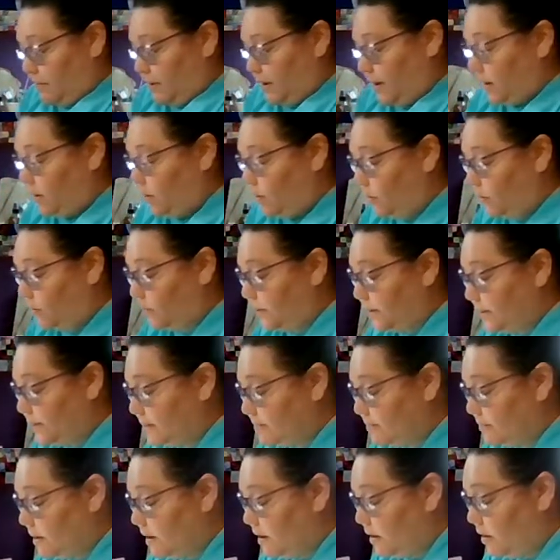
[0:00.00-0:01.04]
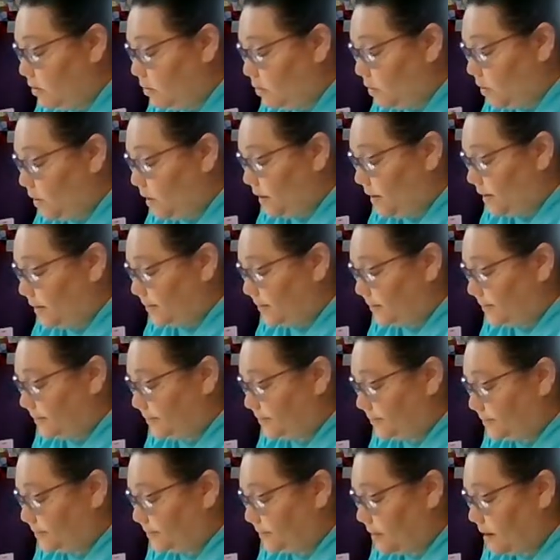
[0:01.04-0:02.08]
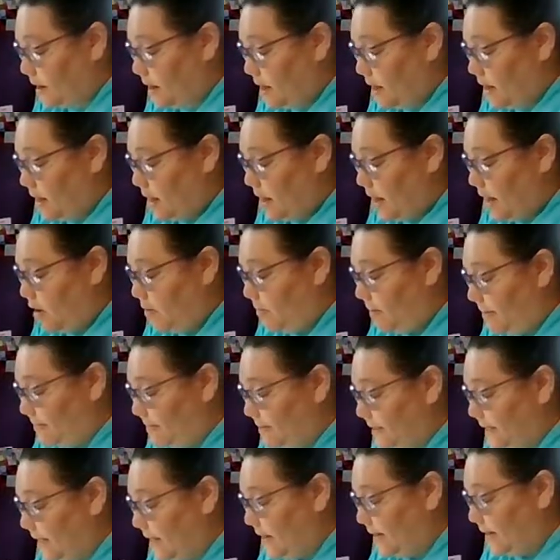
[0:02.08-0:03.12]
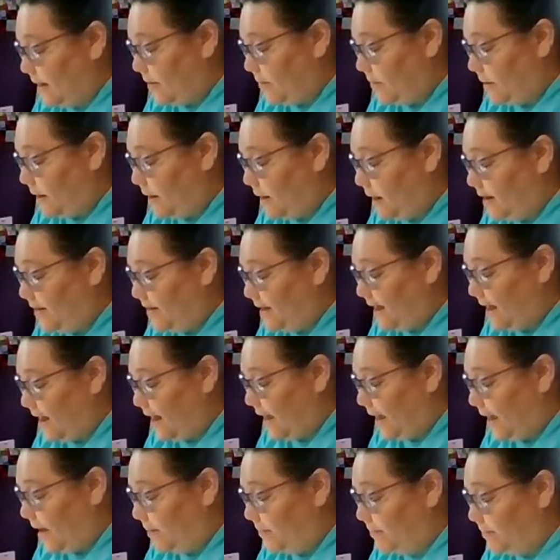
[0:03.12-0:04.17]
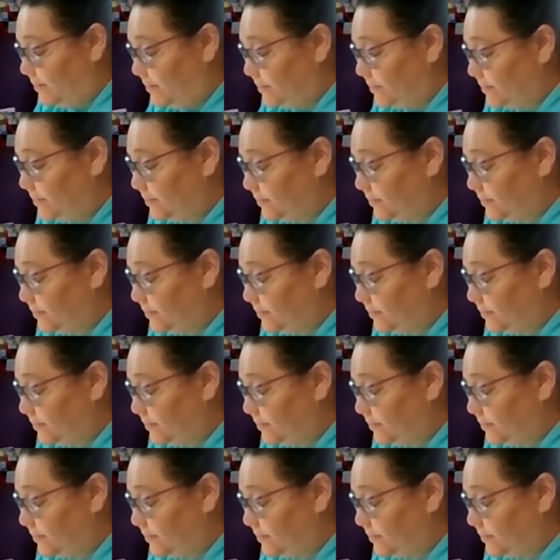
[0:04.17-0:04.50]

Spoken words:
by Charisma Dory. Like saying, "Picky cutting."